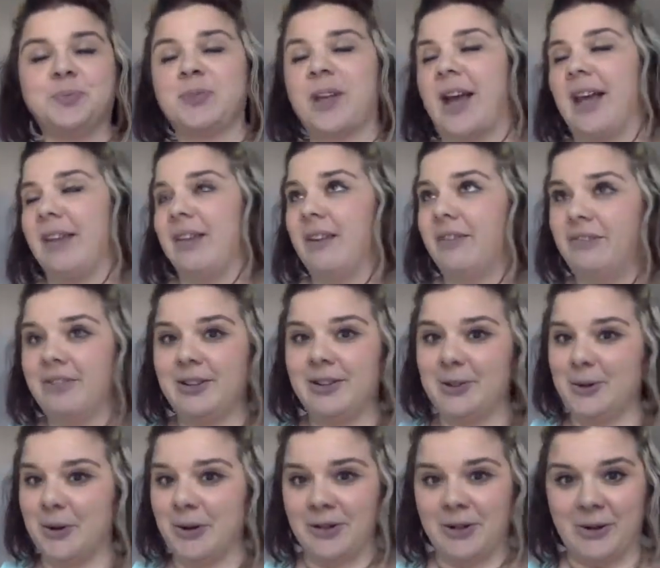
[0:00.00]
I love the
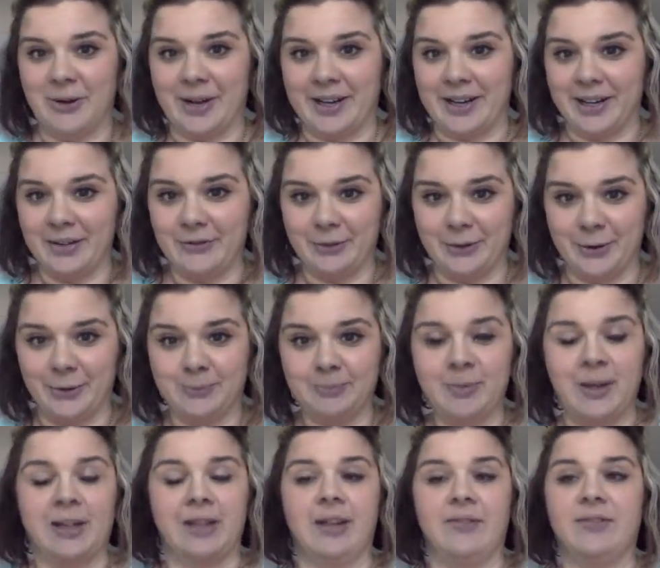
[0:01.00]
low-hanging fruit.
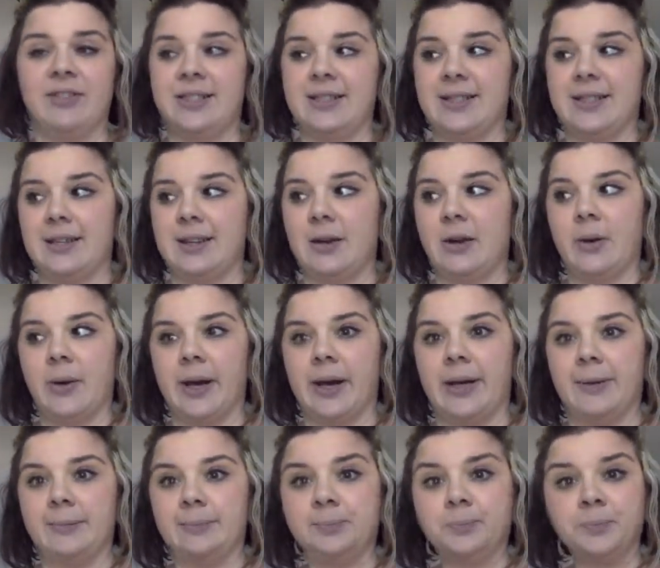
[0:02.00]
I love to see,
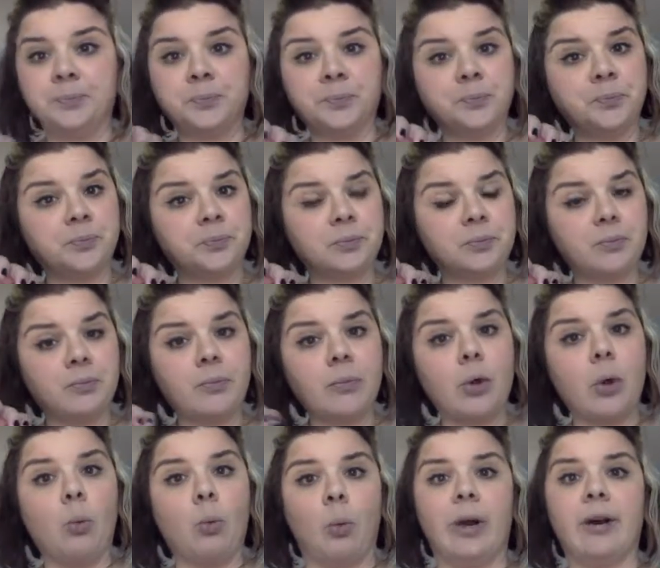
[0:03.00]
okay,
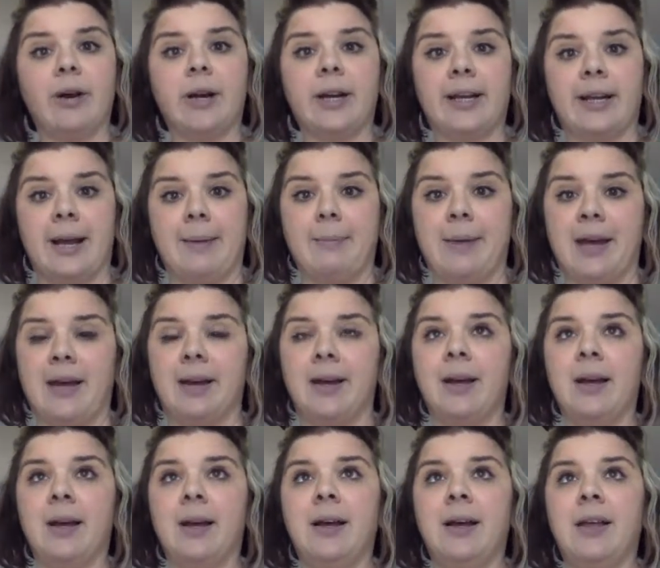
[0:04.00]
where can I make
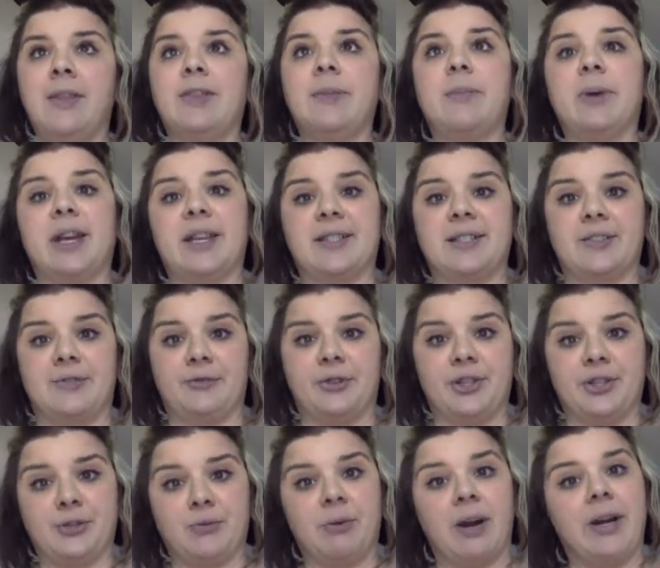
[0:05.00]
the biggest
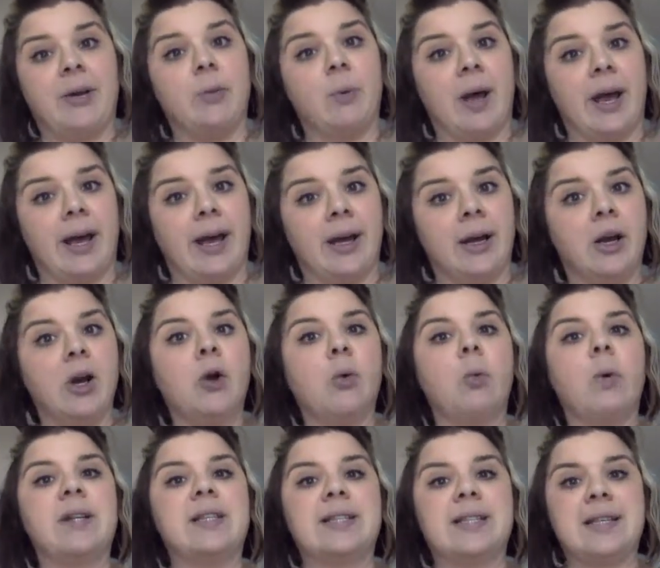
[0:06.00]
difference right away?
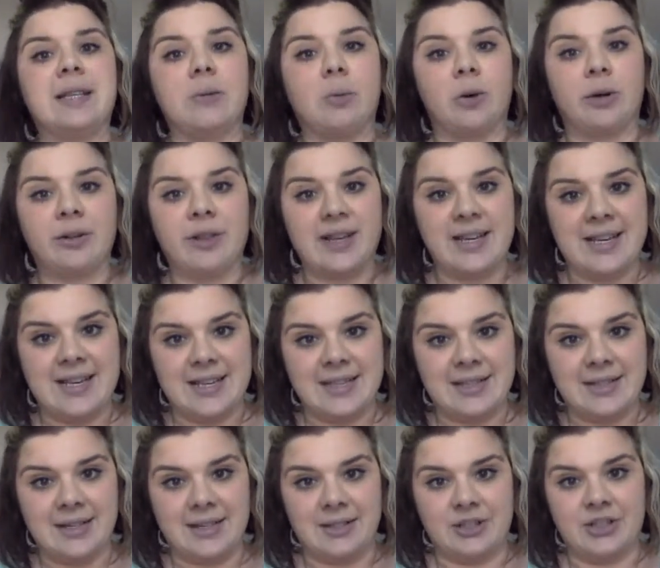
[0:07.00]
What are the
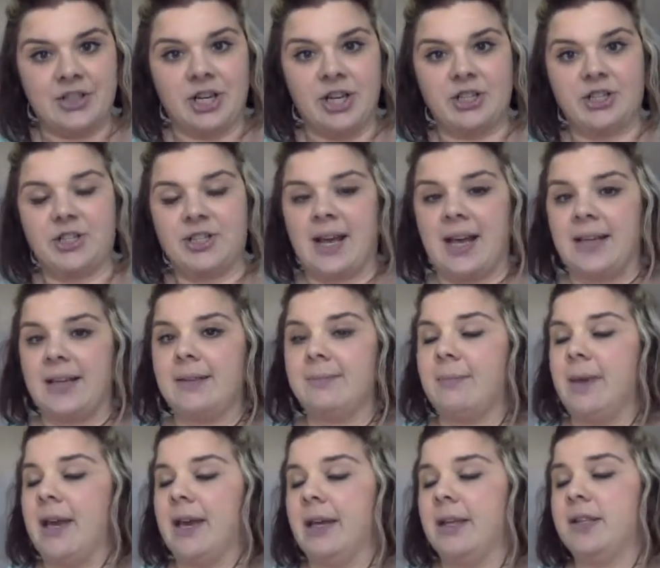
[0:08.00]
easiest changes I can
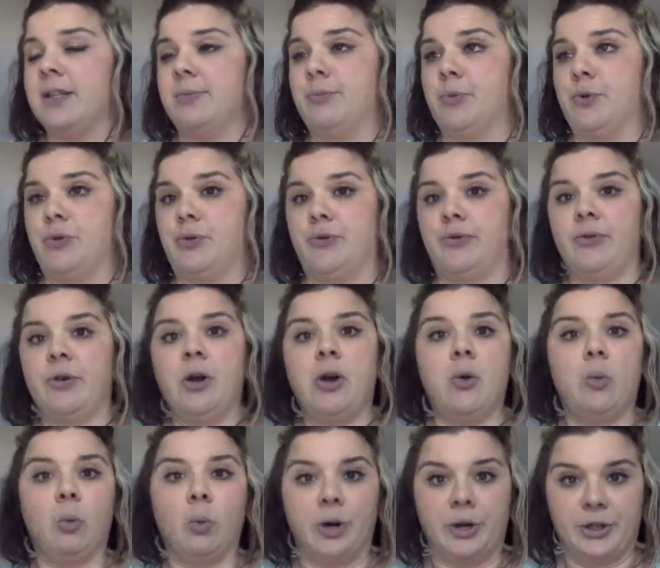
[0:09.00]
make to move
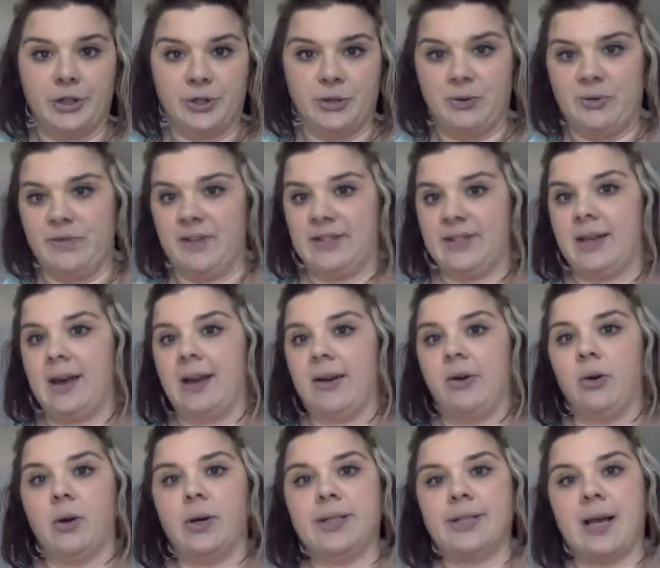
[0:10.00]
1 or 2 of these
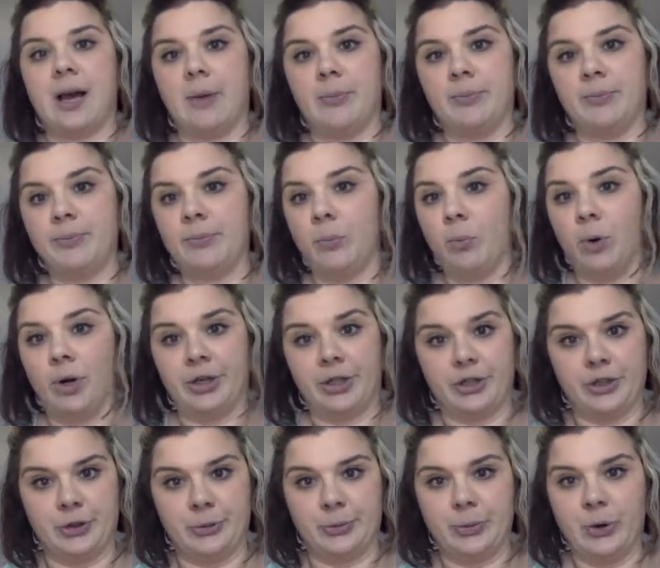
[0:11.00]
categories up 1 or
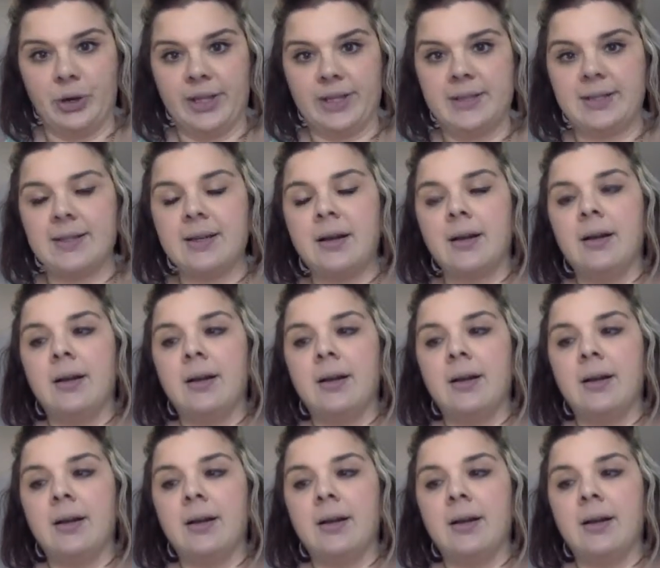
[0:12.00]
2 points?